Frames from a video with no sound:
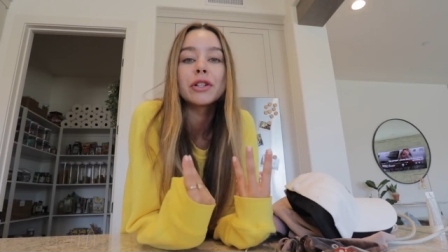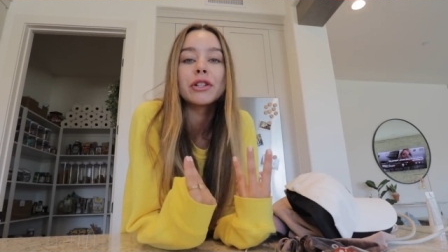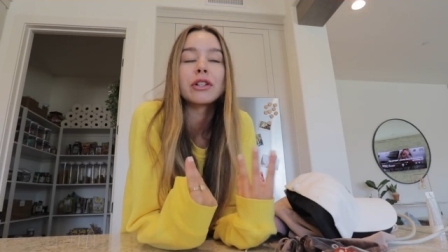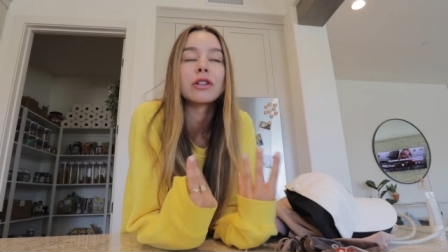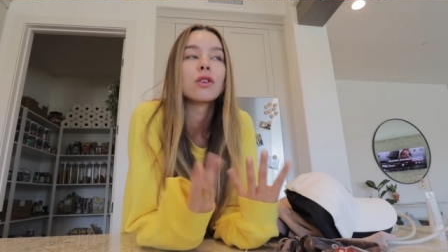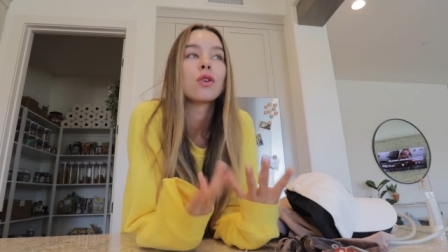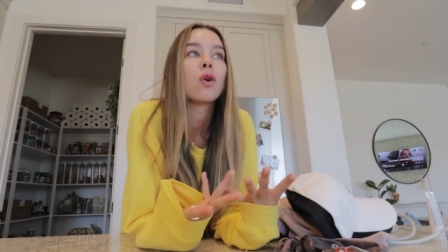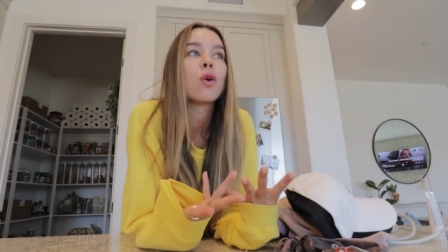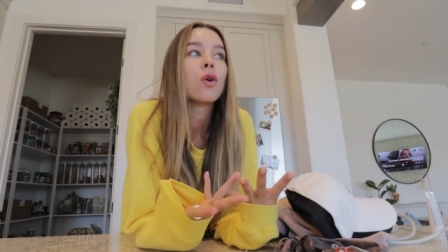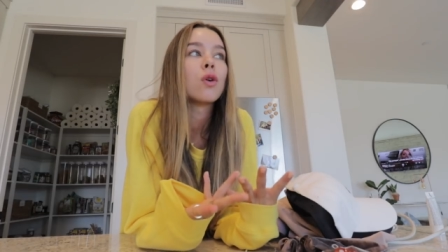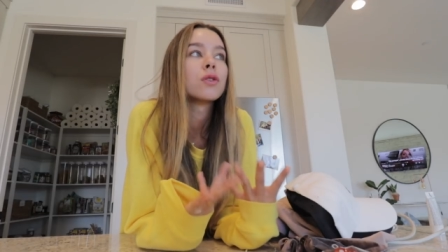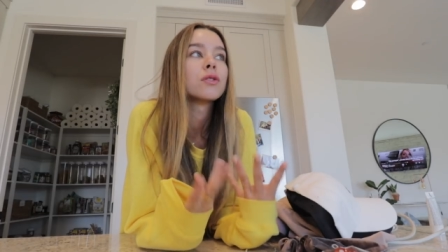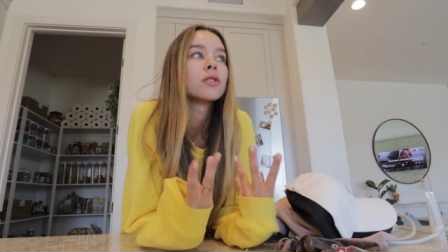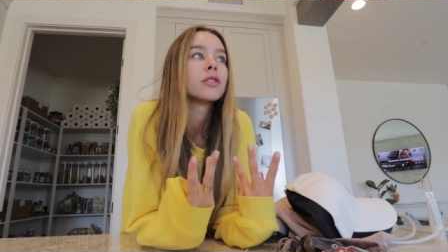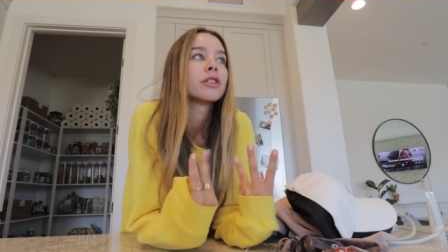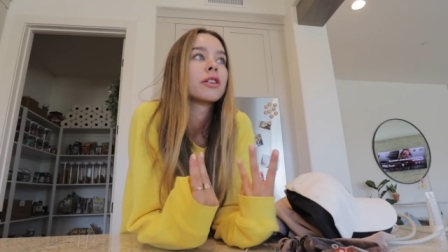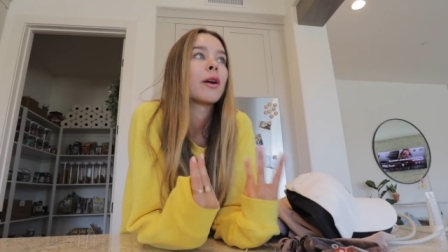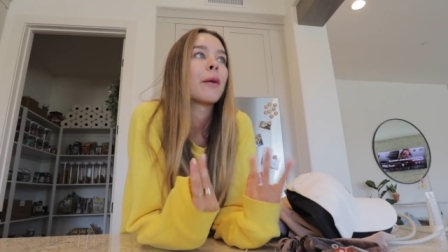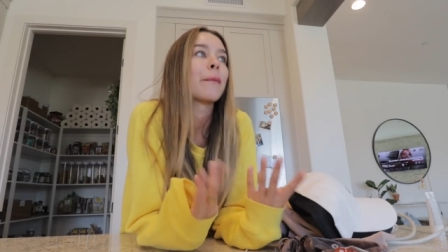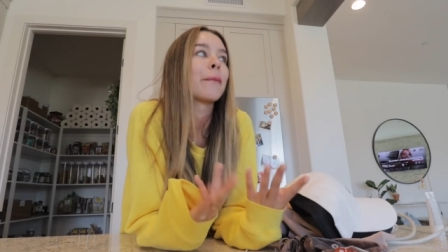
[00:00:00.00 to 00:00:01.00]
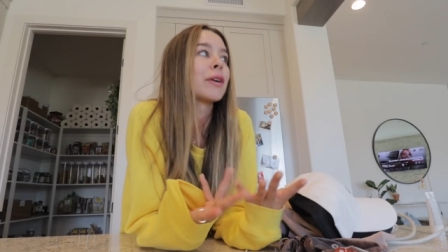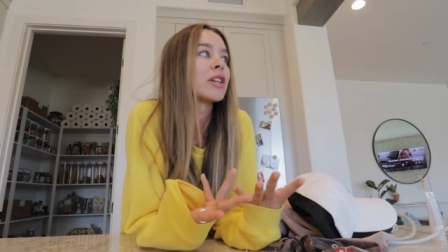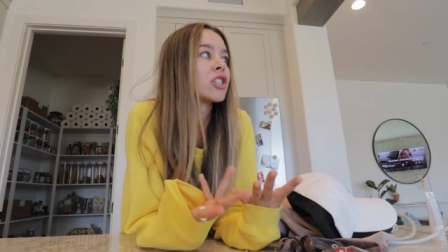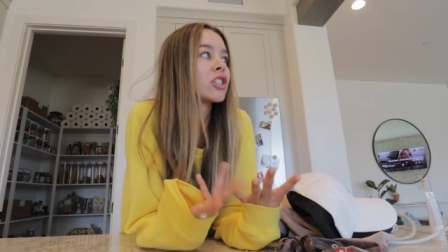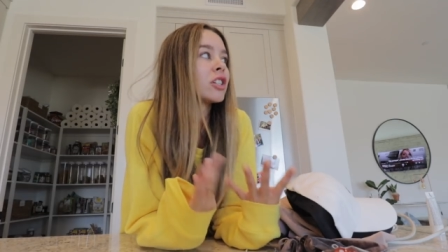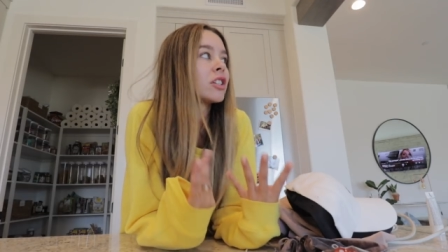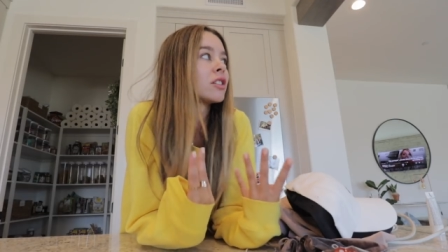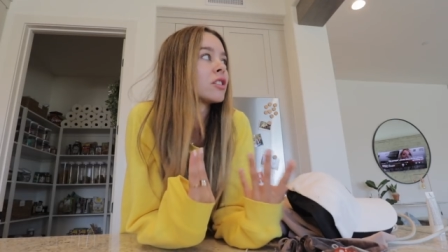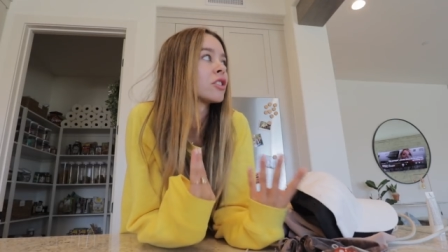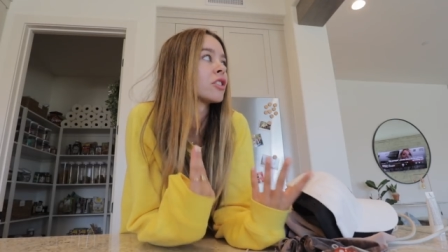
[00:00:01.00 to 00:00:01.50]
or your goals or your
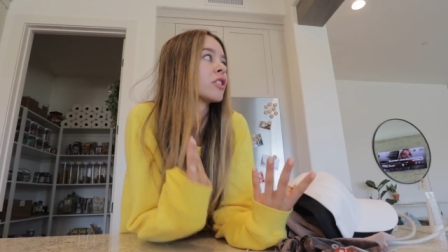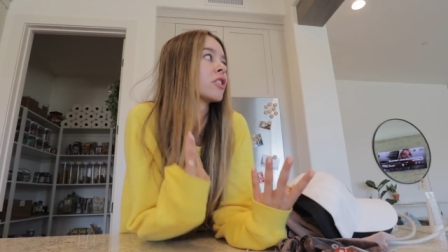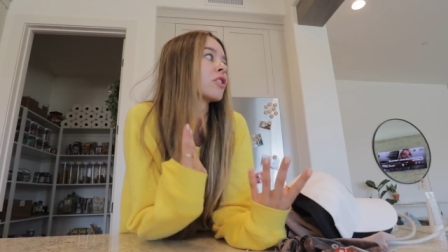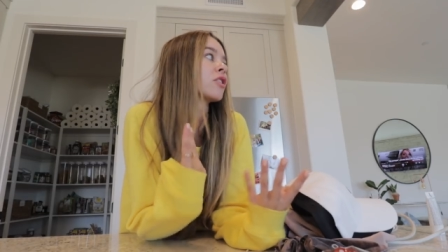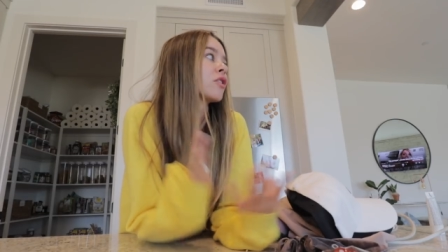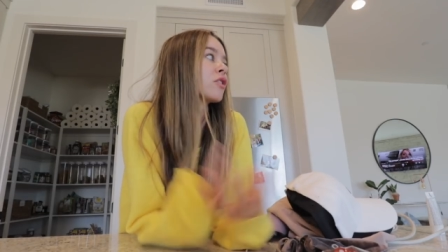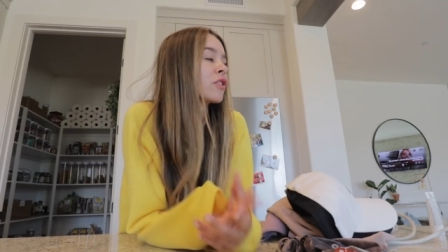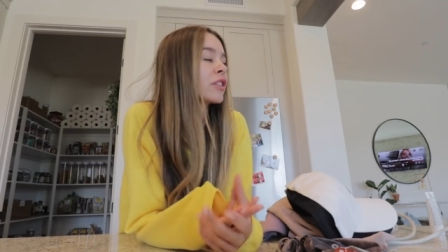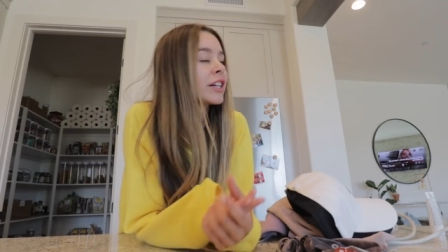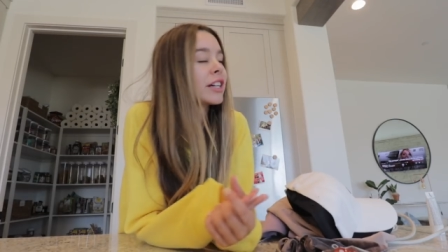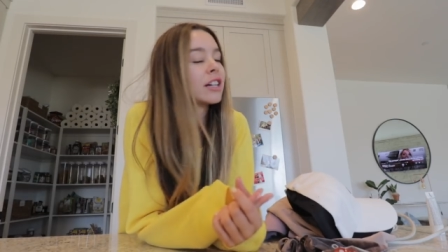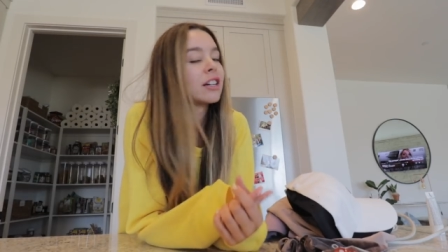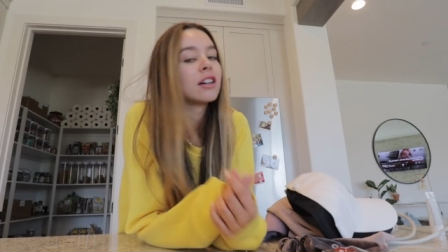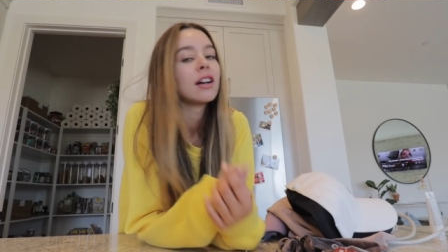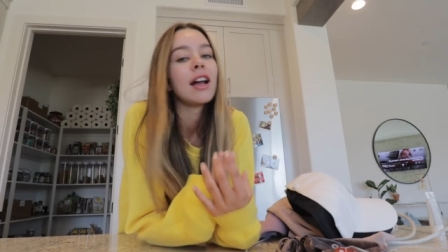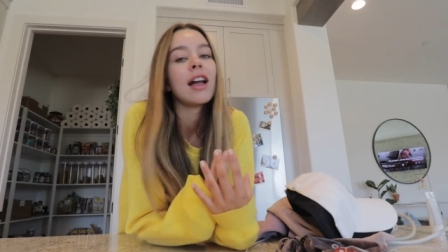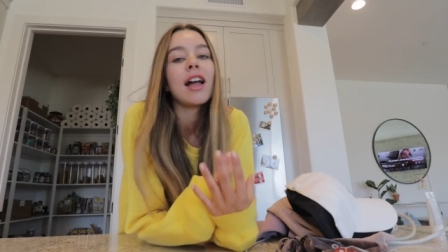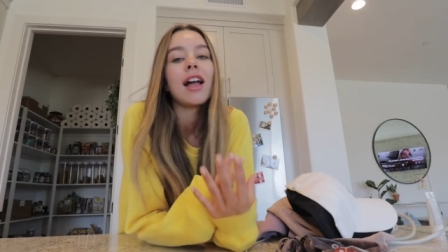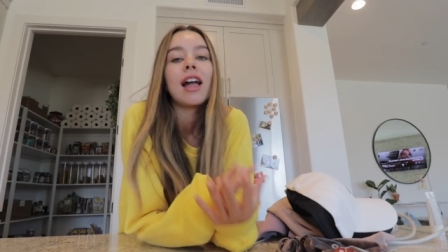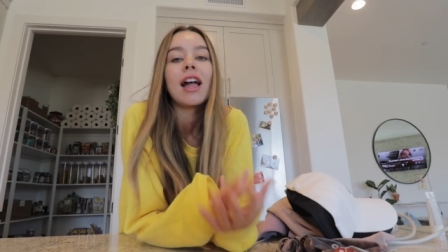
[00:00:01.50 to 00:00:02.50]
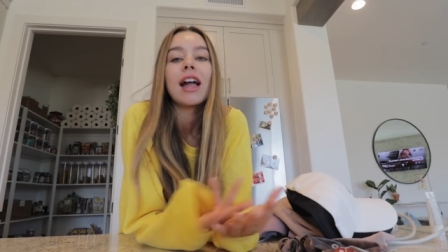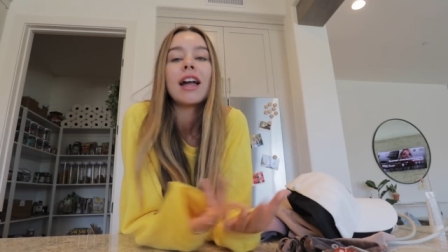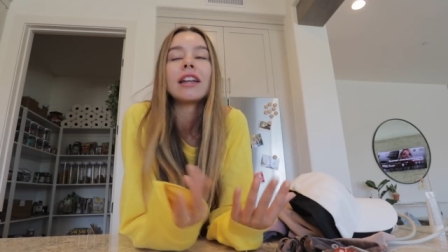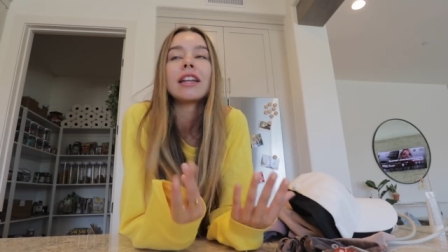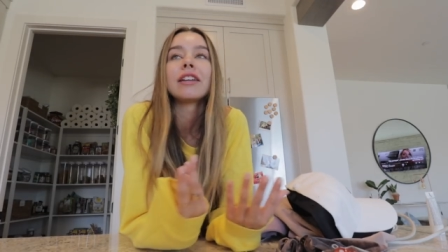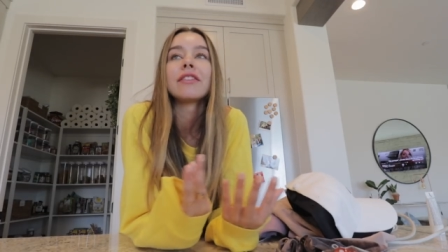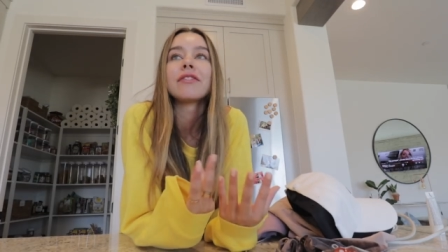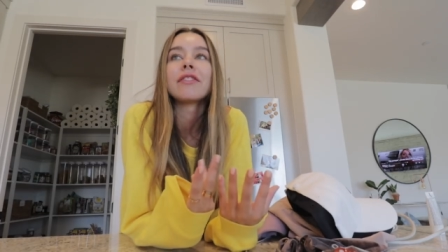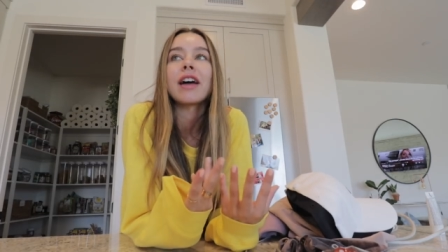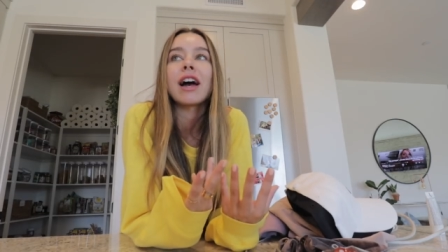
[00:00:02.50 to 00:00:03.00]
ambitions or your career,
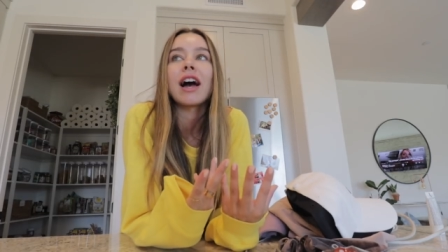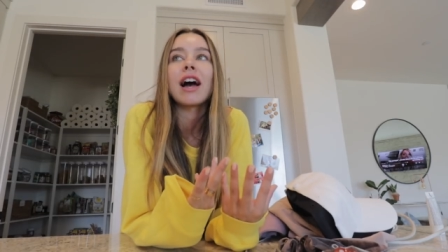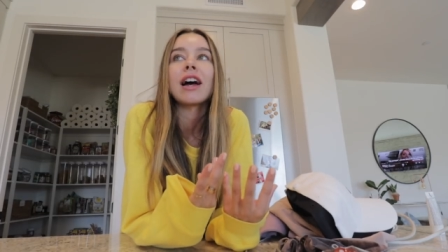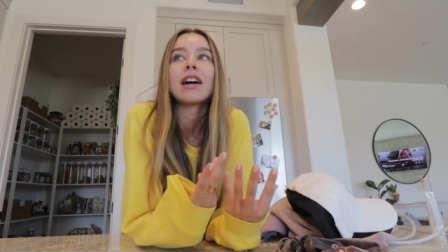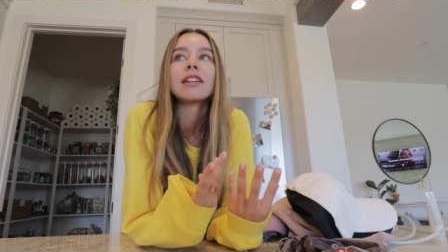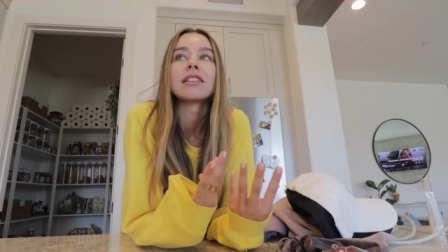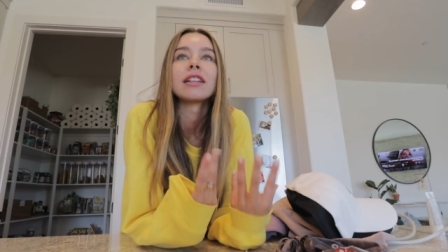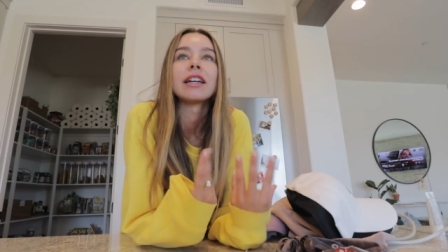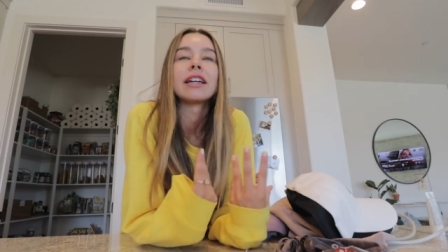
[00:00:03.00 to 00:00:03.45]
any of that.